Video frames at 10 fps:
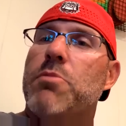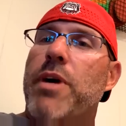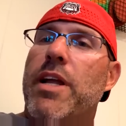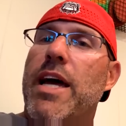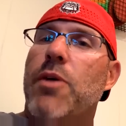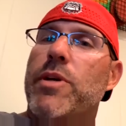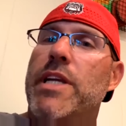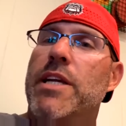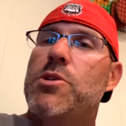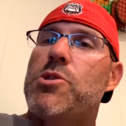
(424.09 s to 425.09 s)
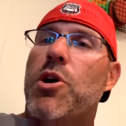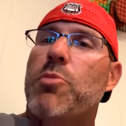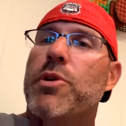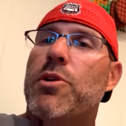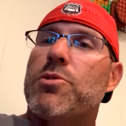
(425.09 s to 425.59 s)
and about how we need to
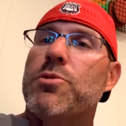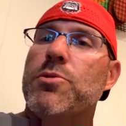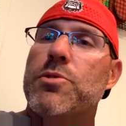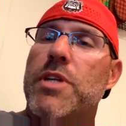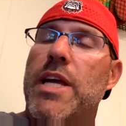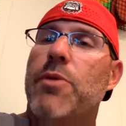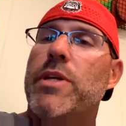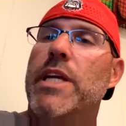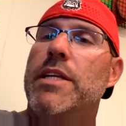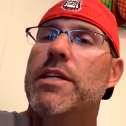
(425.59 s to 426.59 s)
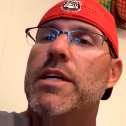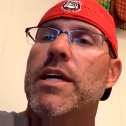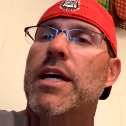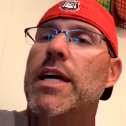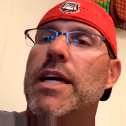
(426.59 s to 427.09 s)
sharpen our tools and how we need to